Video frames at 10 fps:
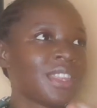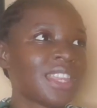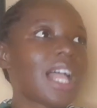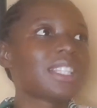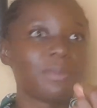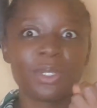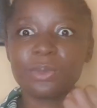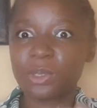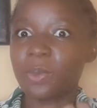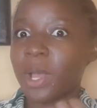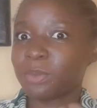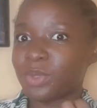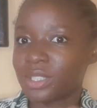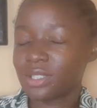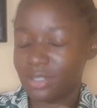that's the main reason why I'm
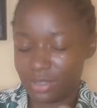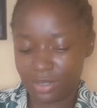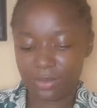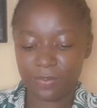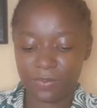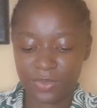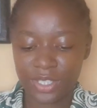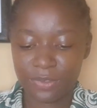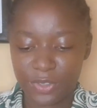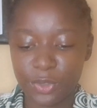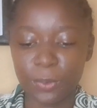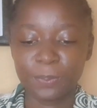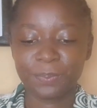doing this video.